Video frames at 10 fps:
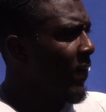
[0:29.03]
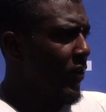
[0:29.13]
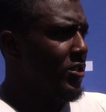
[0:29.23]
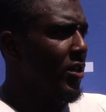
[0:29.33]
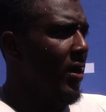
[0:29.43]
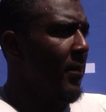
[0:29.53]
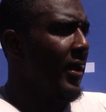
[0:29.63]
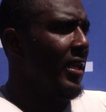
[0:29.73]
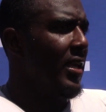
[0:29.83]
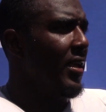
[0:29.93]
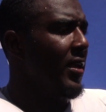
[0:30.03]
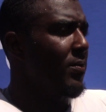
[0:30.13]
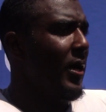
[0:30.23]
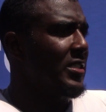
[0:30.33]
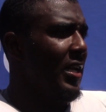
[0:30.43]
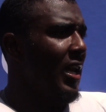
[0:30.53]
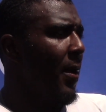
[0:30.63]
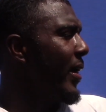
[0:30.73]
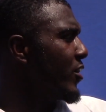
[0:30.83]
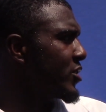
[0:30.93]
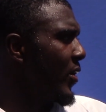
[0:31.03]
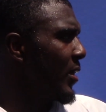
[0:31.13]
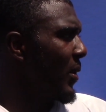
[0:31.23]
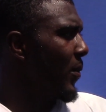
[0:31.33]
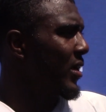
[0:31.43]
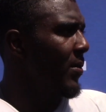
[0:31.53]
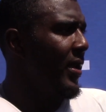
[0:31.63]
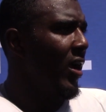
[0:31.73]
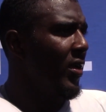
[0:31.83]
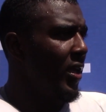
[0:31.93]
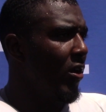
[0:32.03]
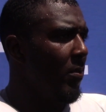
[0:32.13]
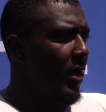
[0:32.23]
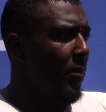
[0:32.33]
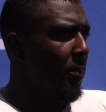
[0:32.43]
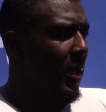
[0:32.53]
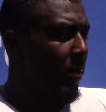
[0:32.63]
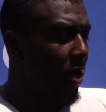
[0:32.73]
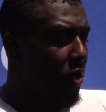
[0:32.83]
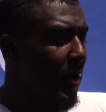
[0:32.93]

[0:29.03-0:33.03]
For sure. I mean, it, it plays any linebacker strength. Be able to come downhill, be, be able to know you